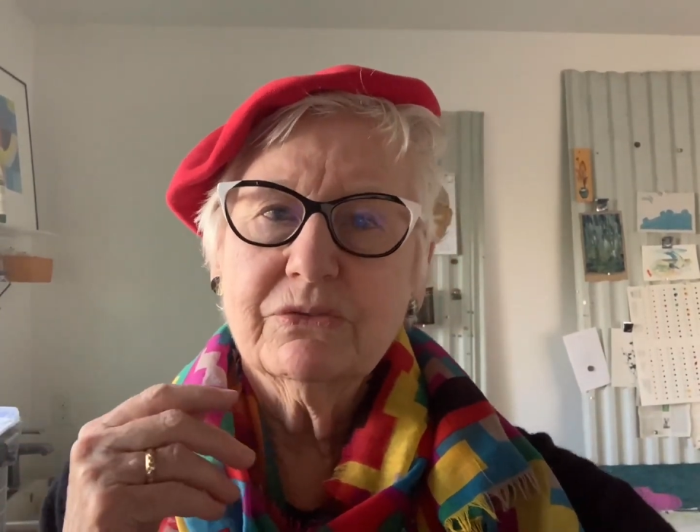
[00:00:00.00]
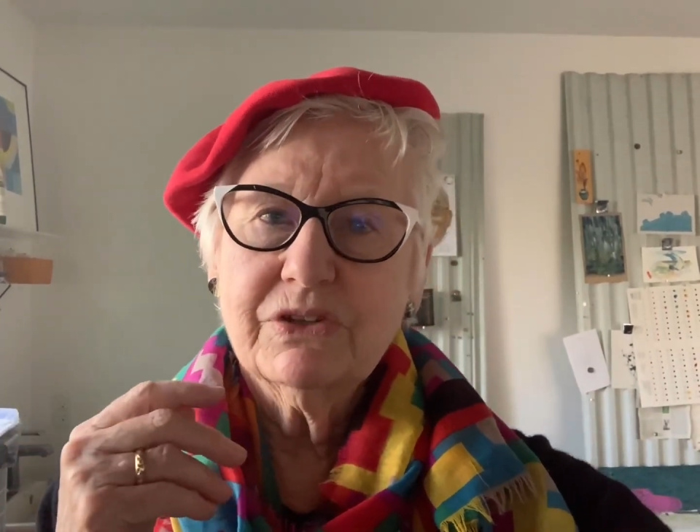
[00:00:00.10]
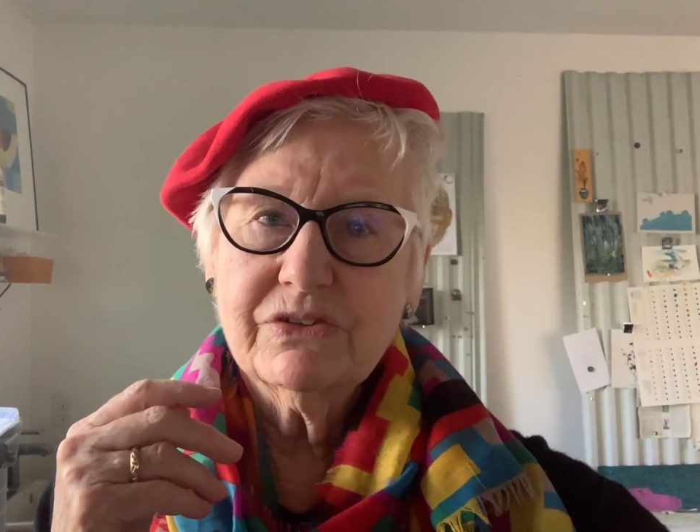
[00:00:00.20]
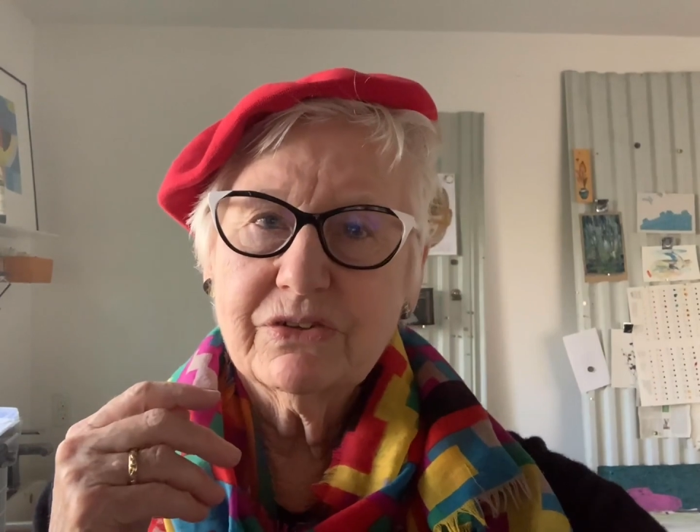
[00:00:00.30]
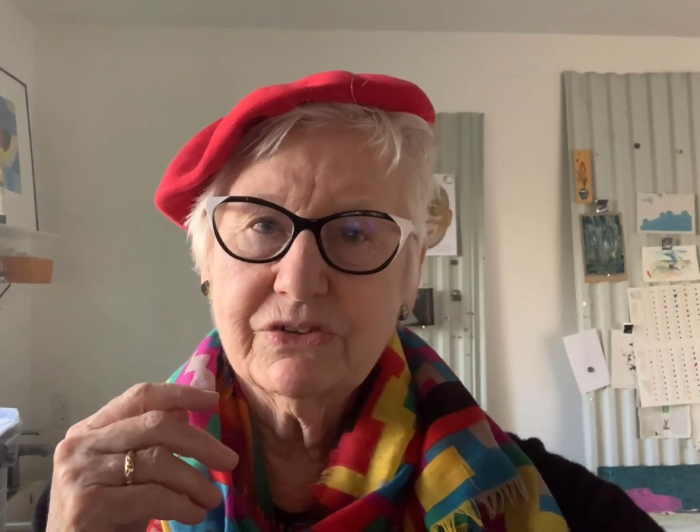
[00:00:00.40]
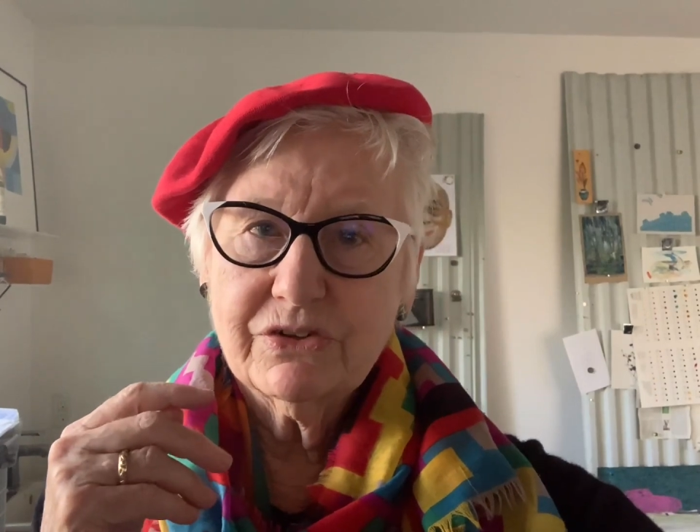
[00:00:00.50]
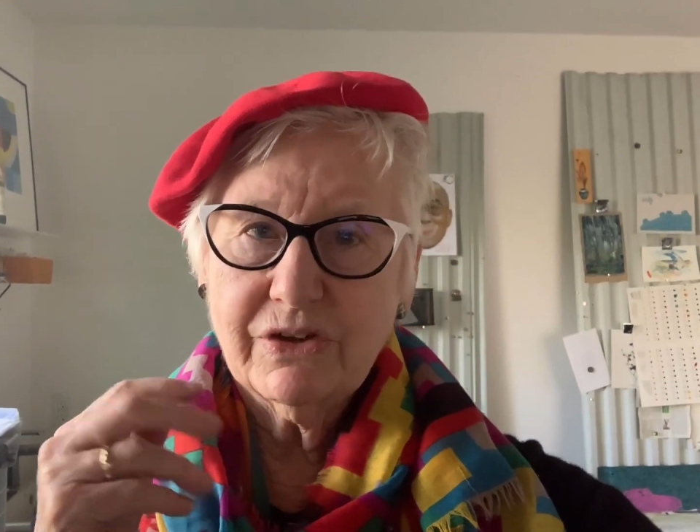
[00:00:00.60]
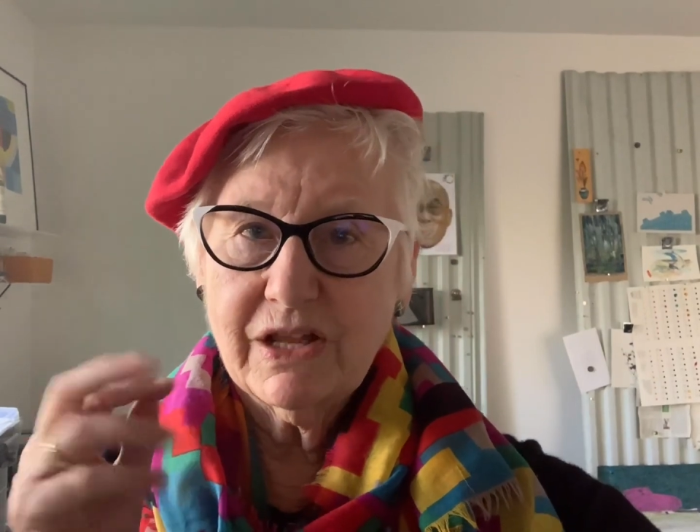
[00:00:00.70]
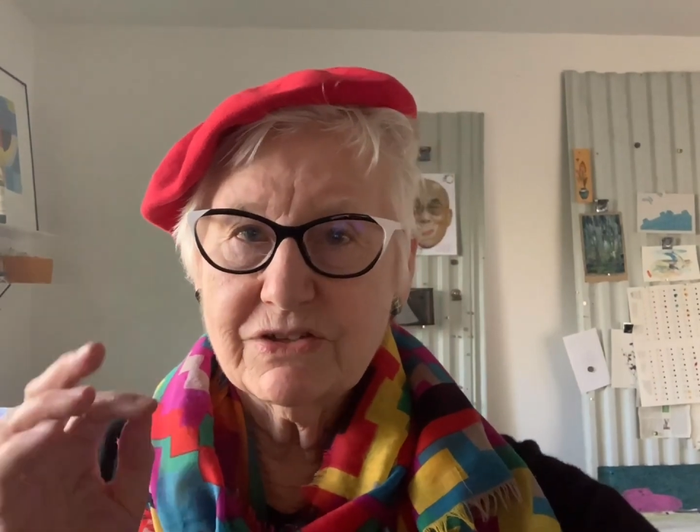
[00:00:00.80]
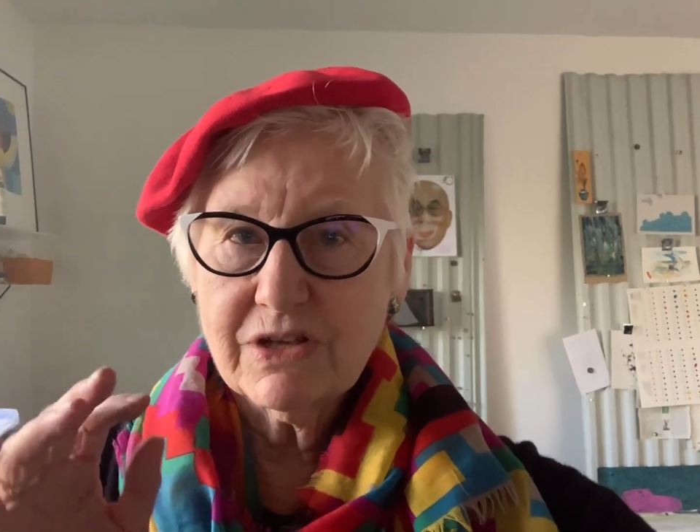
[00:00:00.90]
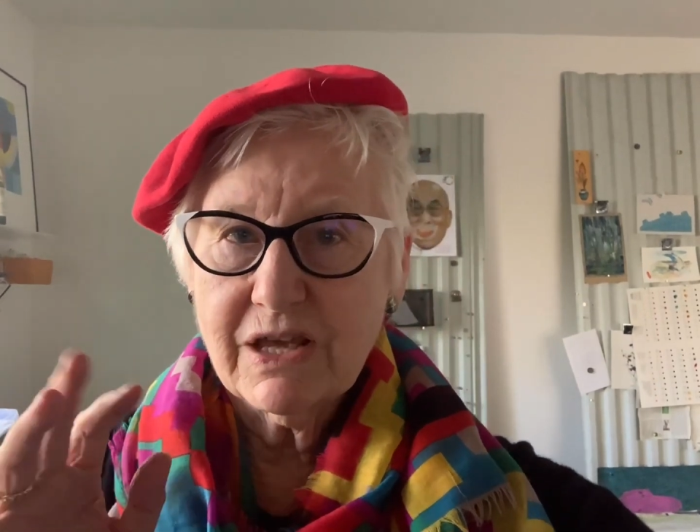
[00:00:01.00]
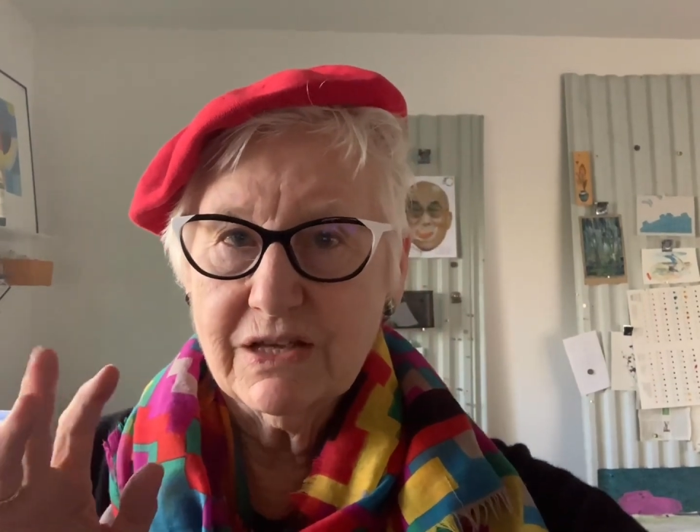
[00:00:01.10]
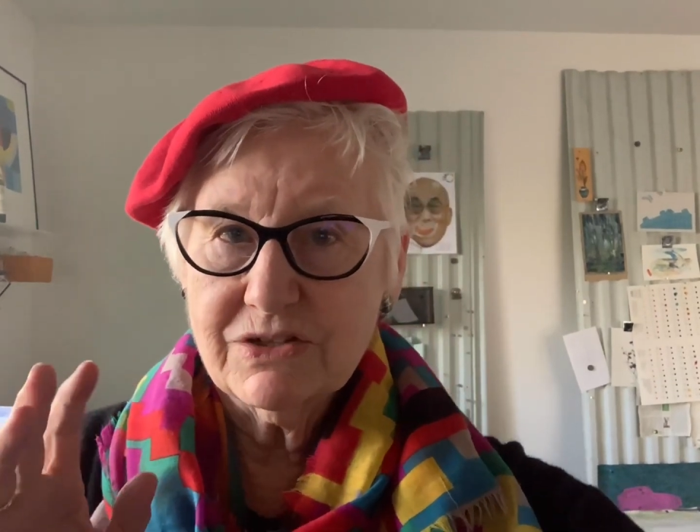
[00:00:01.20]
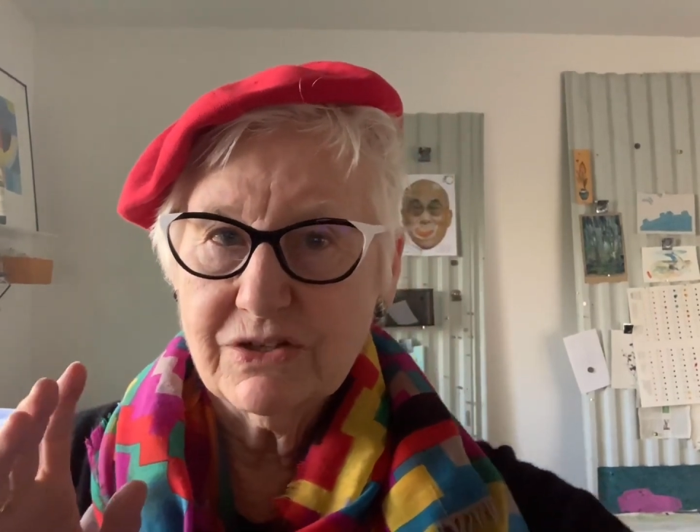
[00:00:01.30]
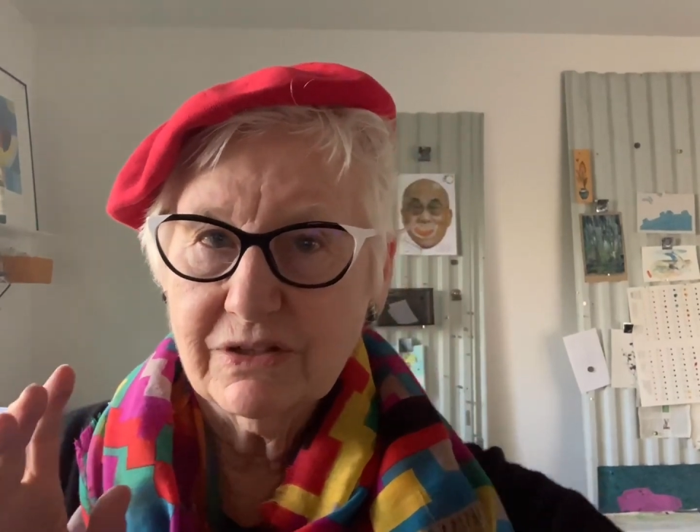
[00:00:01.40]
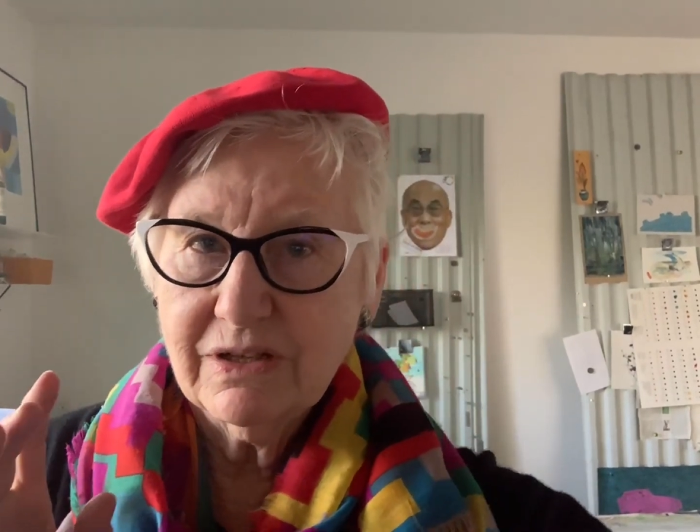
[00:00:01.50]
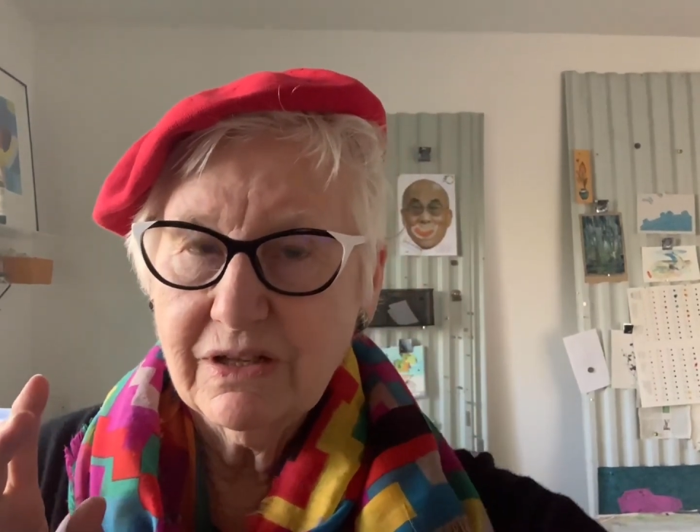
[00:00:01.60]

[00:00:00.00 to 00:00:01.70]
researcher in education,